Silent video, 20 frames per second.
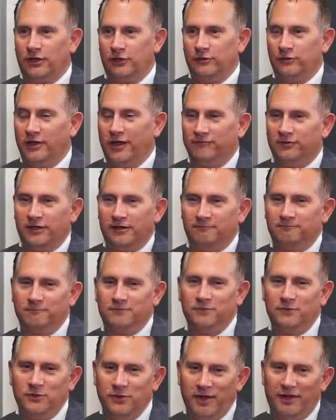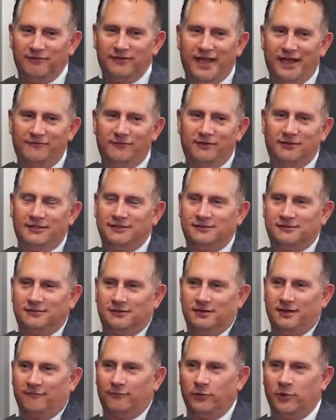So you have to you have to have at
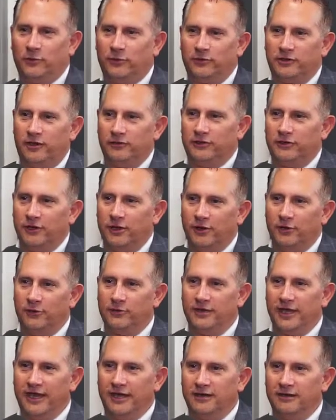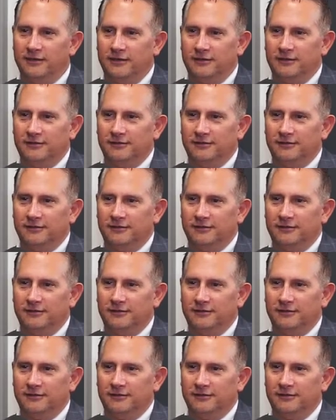least enough wherewithal to know that